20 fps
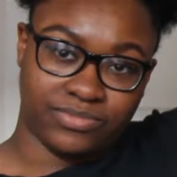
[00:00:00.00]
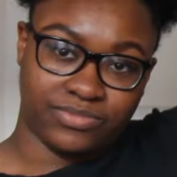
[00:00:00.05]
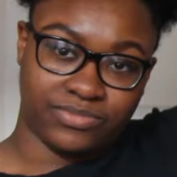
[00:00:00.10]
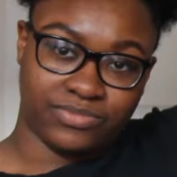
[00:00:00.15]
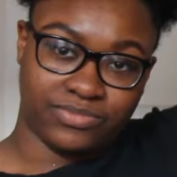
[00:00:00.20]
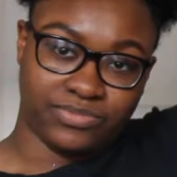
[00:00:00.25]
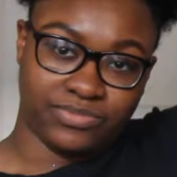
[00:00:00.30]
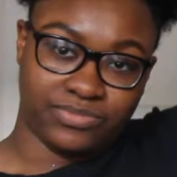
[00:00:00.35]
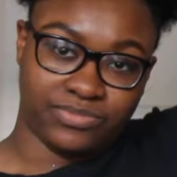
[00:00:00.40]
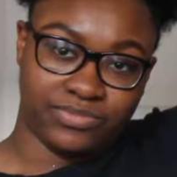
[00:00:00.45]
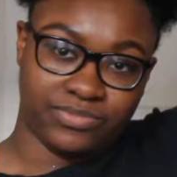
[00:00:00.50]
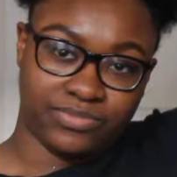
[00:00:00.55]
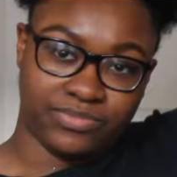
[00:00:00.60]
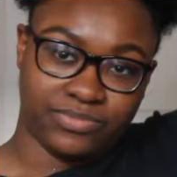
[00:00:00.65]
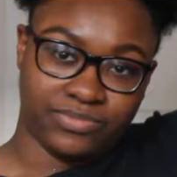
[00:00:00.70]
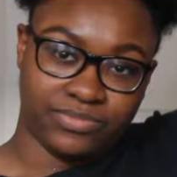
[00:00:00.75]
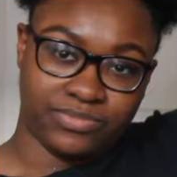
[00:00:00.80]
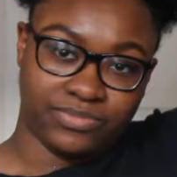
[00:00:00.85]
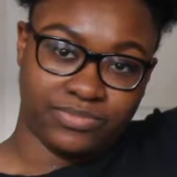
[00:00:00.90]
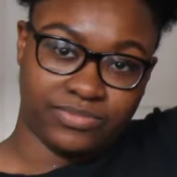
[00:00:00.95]

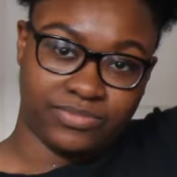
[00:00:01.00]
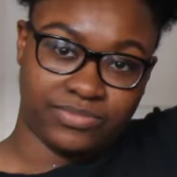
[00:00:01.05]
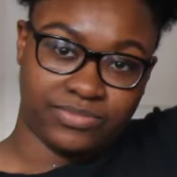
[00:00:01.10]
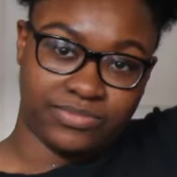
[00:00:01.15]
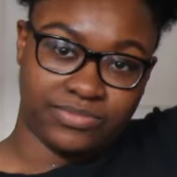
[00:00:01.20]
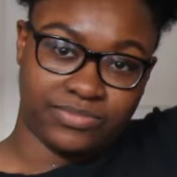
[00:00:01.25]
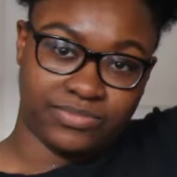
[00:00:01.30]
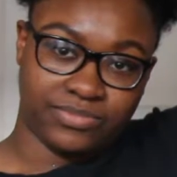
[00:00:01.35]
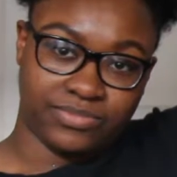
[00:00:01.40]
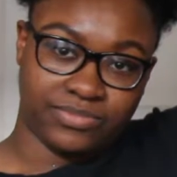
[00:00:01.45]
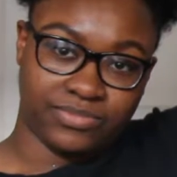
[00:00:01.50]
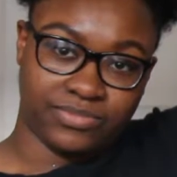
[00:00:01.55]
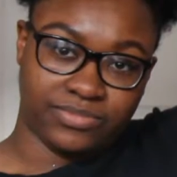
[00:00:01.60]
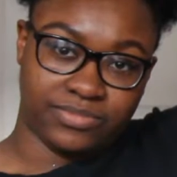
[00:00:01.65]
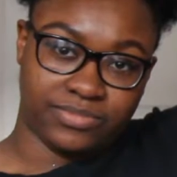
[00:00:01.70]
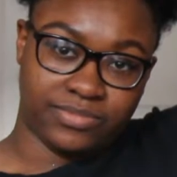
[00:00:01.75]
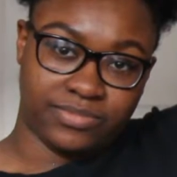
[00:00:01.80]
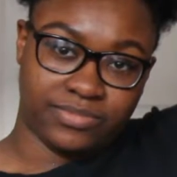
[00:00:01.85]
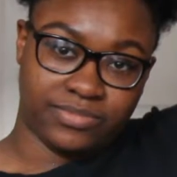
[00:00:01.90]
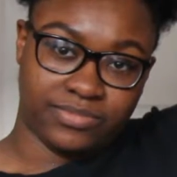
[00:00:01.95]

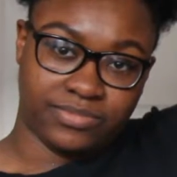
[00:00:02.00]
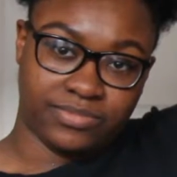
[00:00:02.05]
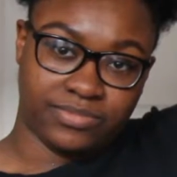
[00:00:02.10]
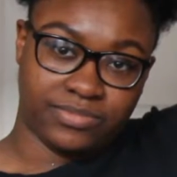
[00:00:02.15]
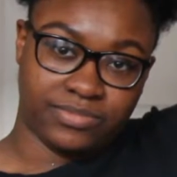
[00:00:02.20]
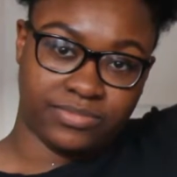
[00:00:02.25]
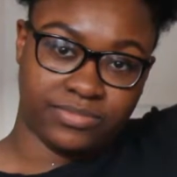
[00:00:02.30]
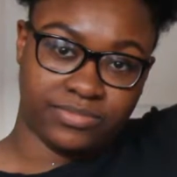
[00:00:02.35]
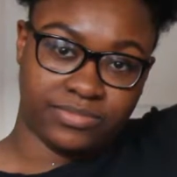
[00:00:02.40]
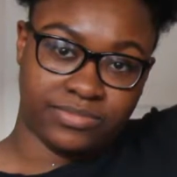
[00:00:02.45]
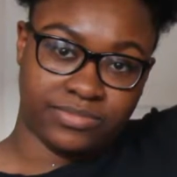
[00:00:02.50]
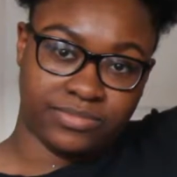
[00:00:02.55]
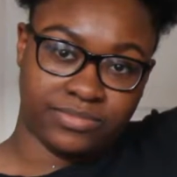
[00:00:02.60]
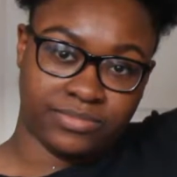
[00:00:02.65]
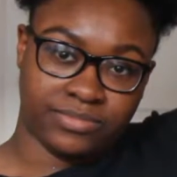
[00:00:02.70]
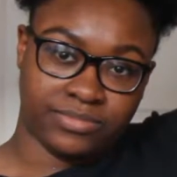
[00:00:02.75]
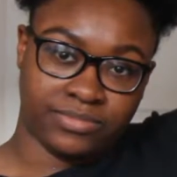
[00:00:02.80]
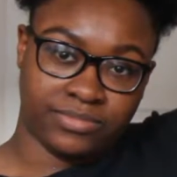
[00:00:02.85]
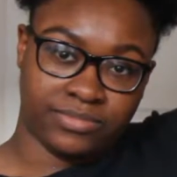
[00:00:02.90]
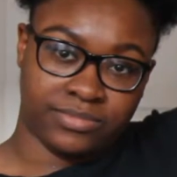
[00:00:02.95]

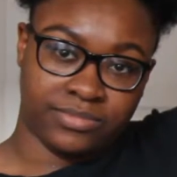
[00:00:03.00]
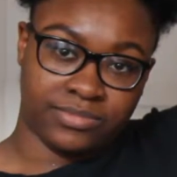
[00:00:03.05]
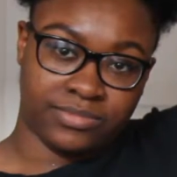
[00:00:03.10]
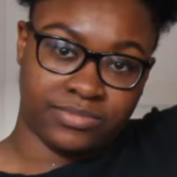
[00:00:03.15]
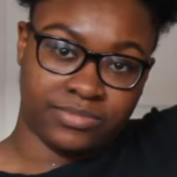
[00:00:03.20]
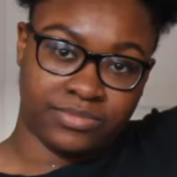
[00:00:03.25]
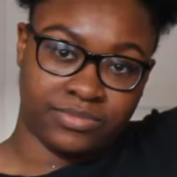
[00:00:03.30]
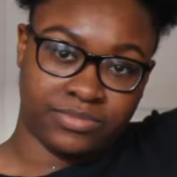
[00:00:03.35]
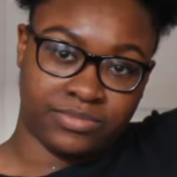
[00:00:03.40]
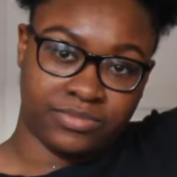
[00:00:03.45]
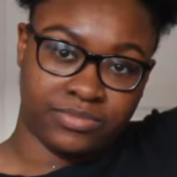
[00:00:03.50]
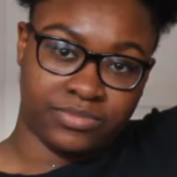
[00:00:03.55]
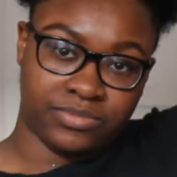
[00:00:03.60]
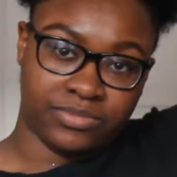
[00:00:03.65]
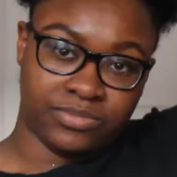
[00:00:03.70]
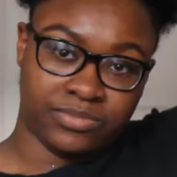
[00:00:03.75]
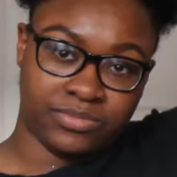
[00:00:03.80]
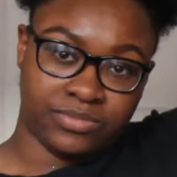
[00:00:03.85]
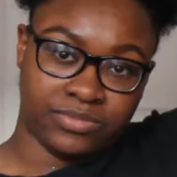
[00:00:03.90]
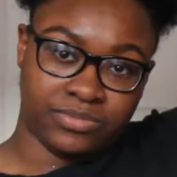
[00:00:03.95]

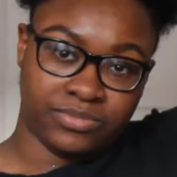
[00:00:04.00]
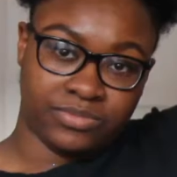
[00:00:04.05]
The person shown says nothing.